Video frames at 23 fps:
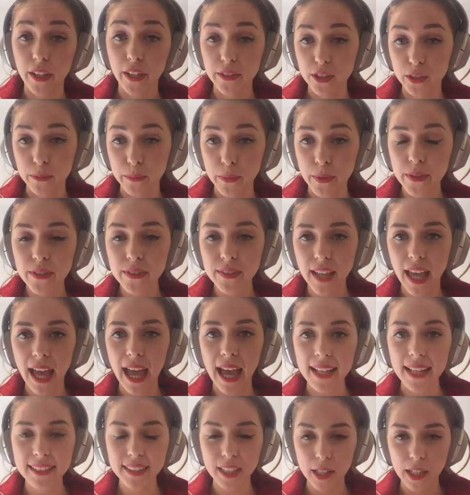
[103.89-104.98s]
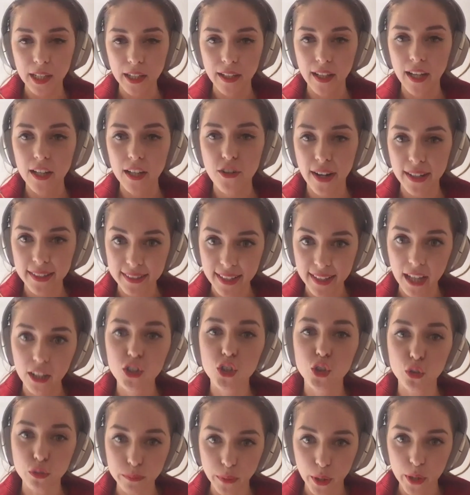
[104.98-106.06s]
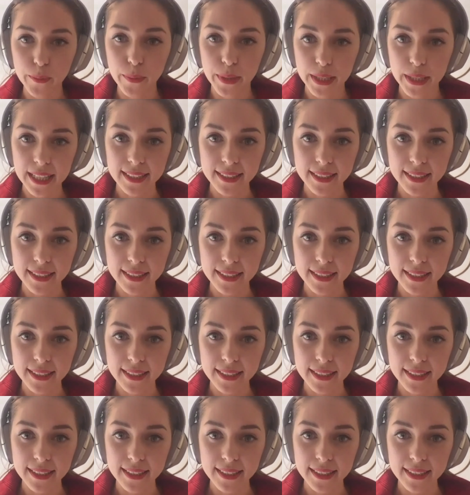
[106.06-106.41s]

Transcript: customers at a transactional moment